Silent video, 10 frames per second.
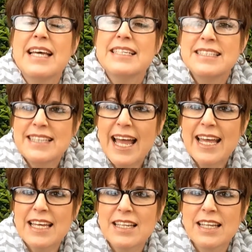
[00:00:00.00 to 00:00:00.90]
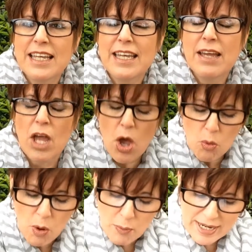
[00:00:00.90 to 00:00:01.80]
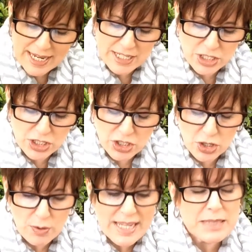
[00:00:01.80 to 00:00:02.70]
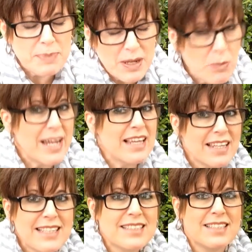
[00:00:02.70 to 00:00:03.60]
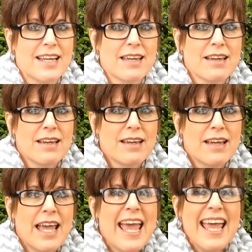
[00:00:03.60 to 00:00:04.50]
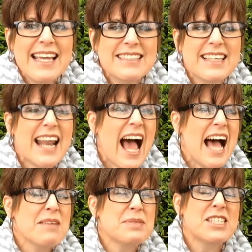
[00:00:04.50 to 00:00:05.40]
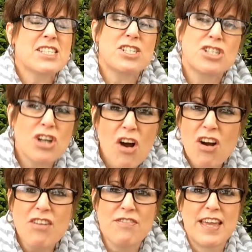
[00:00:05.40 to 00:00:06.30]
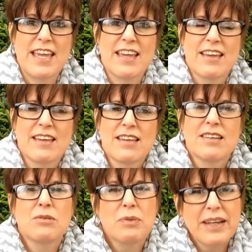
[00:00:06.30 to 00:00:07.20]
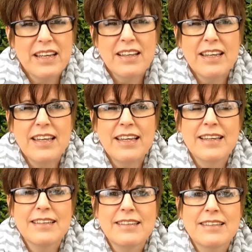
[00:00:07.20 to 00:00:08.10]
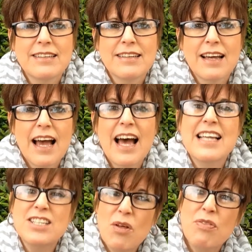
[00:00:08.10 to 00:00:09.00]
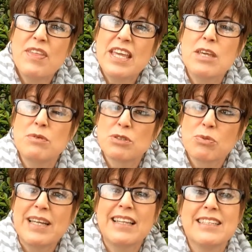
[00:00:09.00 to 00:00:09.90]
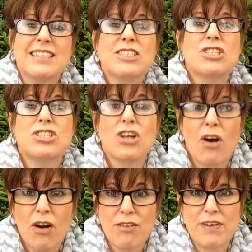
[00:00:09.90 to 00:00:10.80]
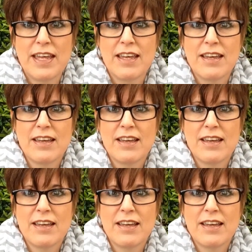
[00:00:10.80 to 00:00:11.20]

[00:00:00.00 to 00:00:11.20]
Secondly, what we need to do is be realistic. He said, I'm starving. Really? I don't think he was really starving.